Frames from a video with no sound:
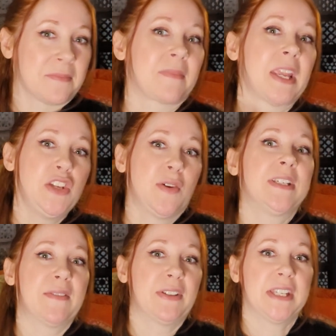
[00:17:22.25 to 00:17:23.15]
you can
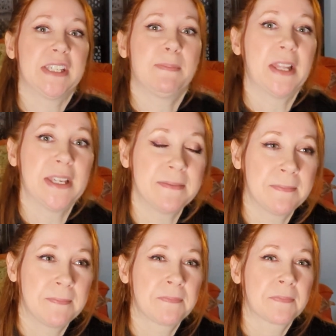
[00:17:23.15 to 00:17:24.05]
definitely smell it.
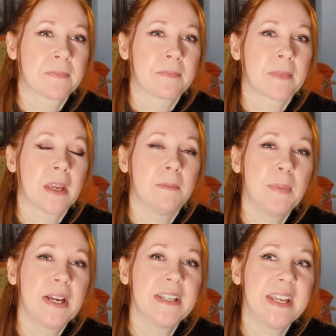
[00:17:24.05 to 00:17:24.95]

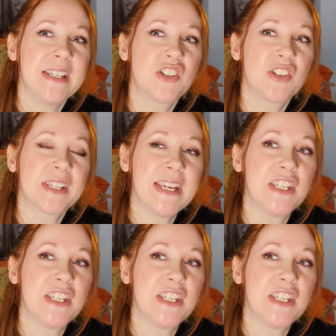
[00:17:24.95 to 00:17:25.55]
But it's just,